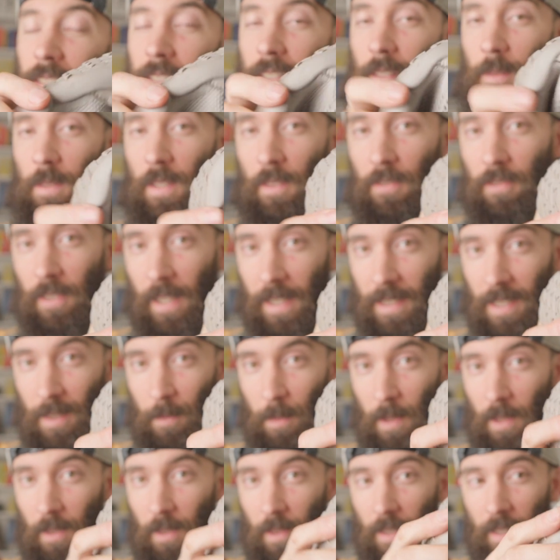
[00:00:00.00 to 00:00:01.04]
In terms of
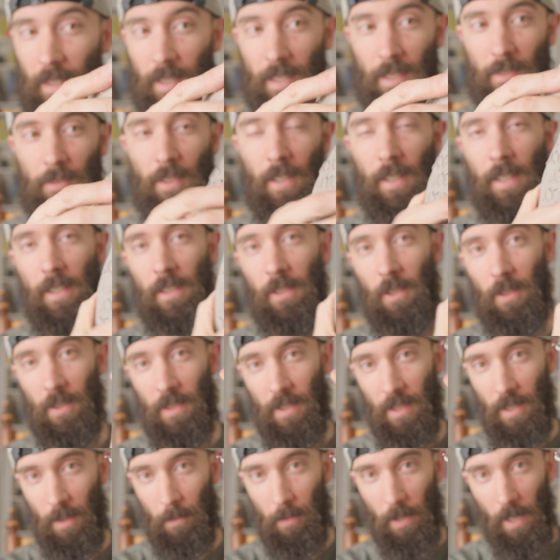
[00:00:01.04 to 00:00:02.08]
flexibility, it's very close
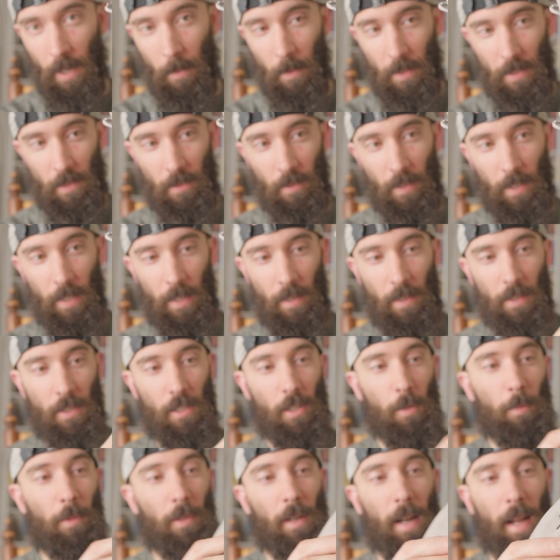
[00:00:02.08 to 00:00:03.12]
to the Primus Lite, a
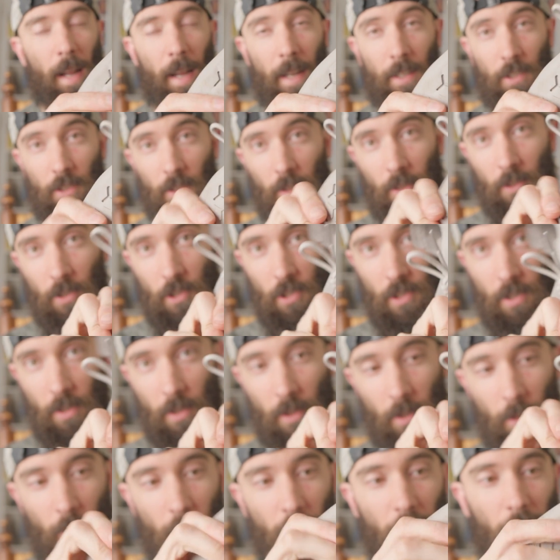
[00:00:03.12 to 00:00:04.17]
super agile
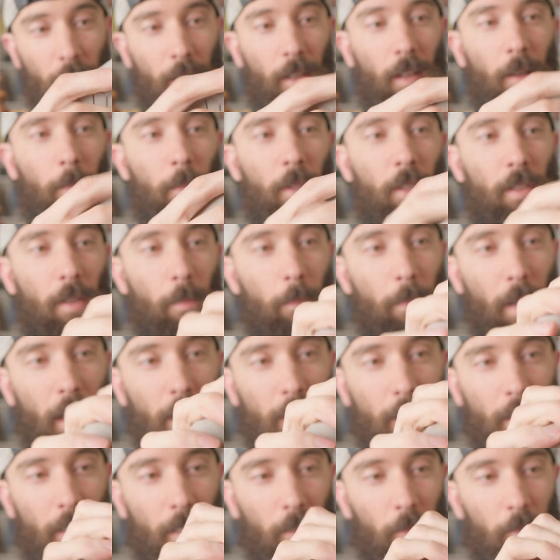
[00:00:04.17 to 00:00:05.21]
shoe. You can bend
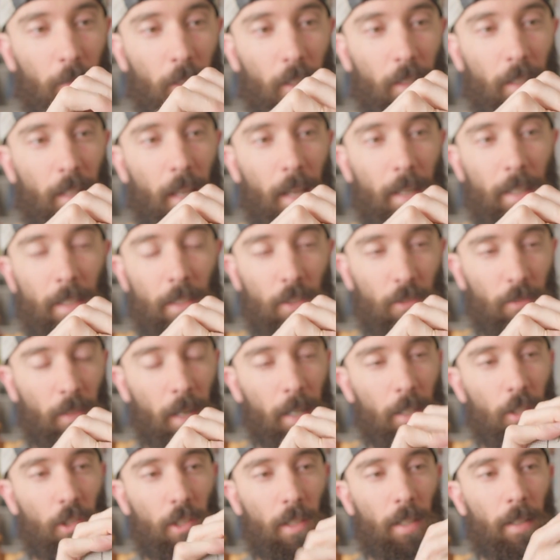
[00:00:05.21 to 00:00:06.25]
it in really any
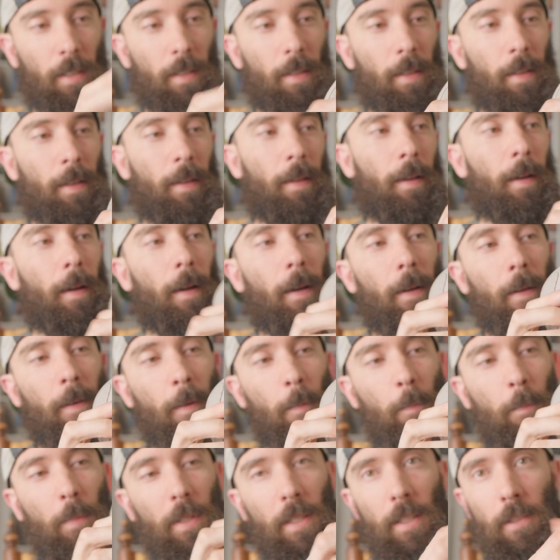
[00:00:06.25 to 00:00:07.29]
direction.
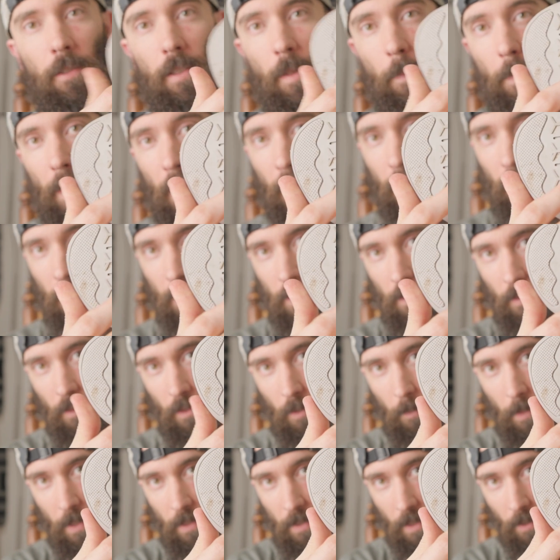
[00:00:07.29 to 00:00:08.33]
But the grip pattern's a little
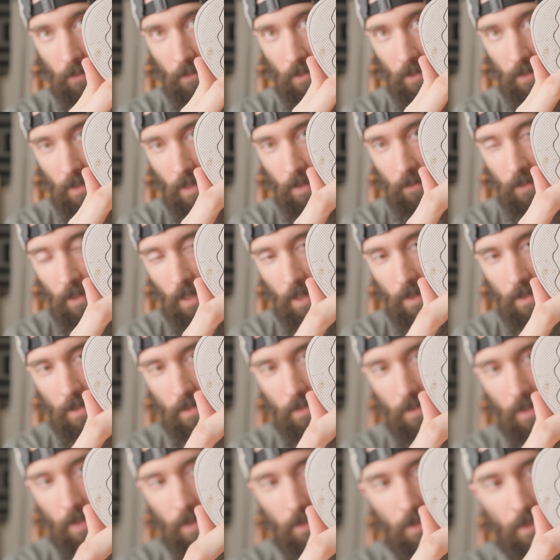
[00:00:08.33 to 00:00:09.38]
bit different. They've got
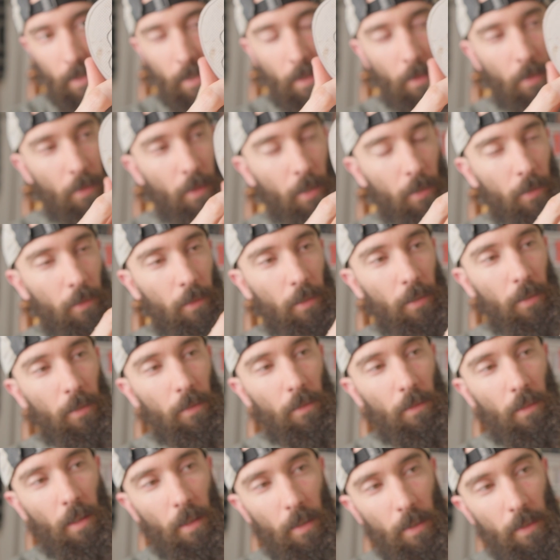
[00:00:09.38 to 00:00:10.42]
slightly thicker
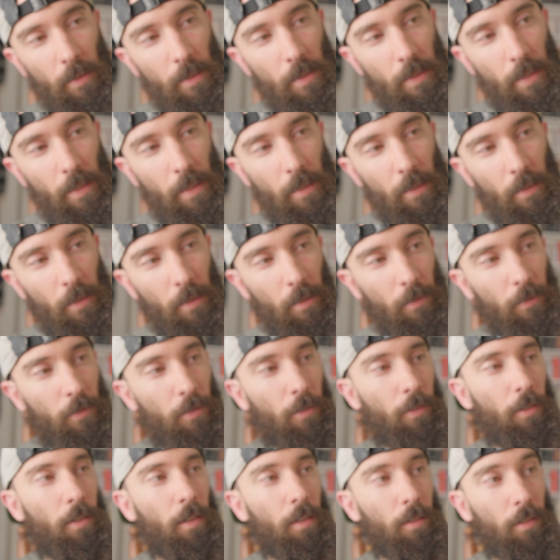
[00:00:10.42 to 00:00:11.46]
lugs here
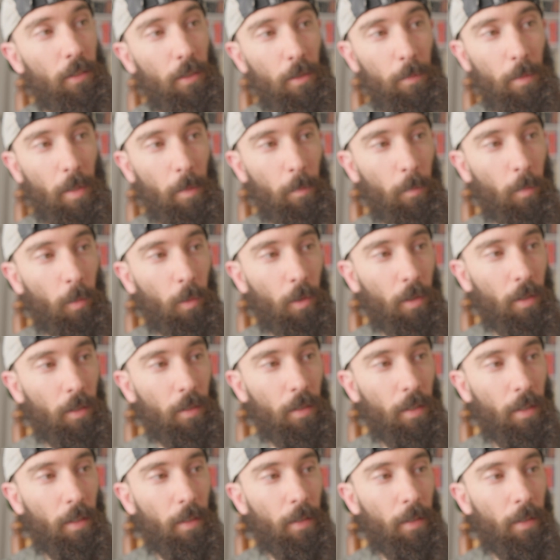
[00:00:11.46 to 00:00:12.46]
for a little bit more